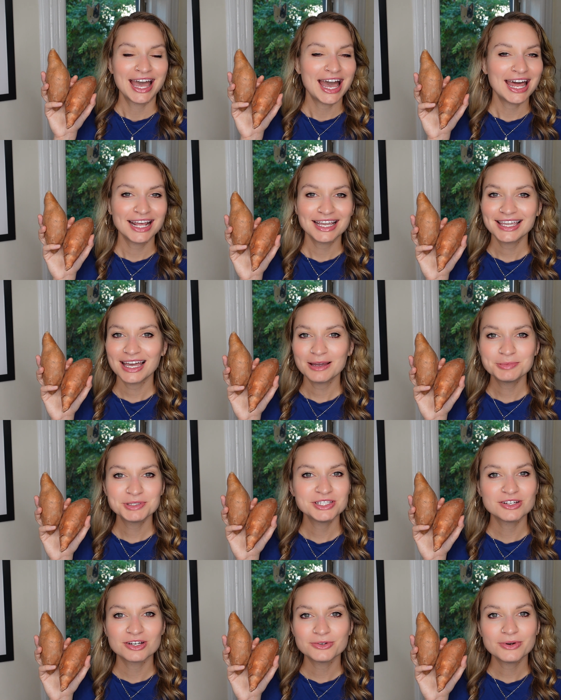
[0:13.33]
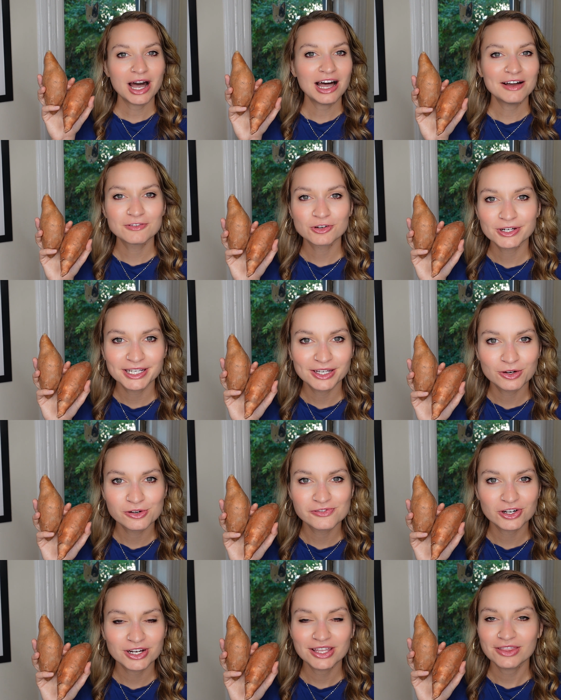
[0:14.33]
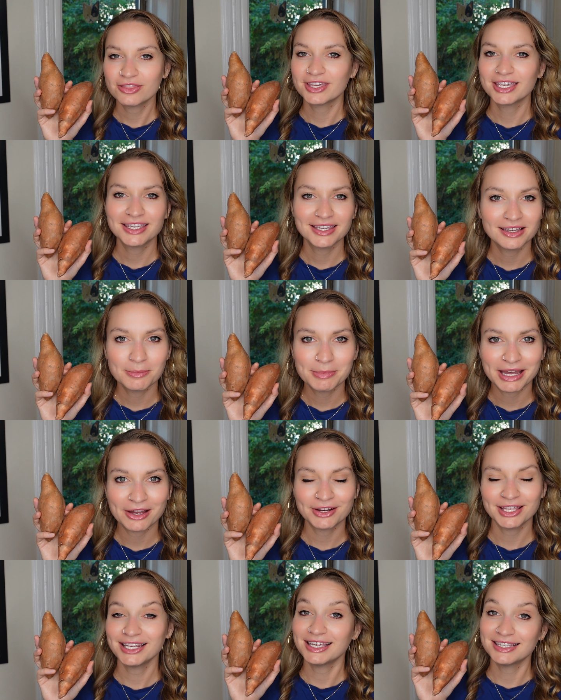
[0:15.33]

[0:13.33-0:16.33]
and I kept, hovering over it, thinking about it.